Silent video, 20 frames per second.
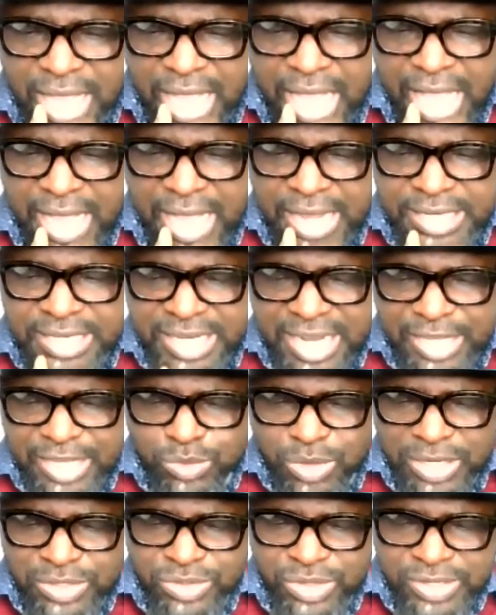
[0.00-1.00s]
uh, the
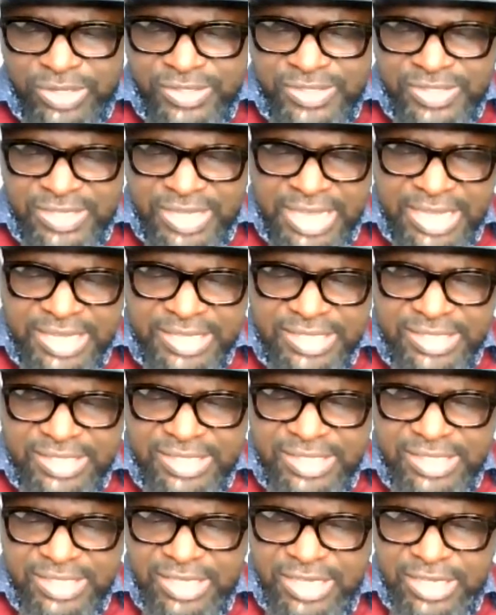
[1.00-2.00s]
next question
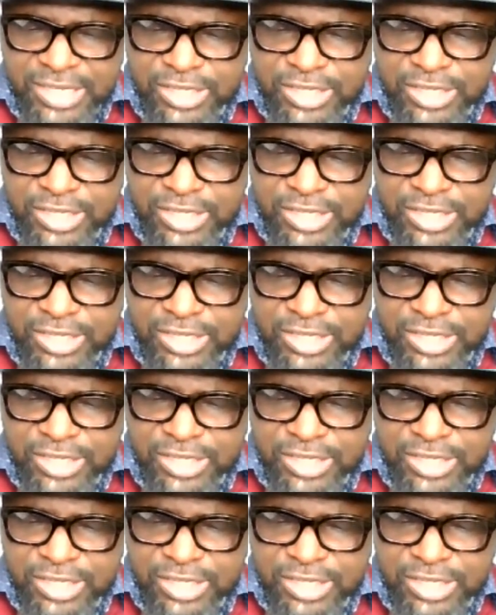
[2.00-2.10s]
says,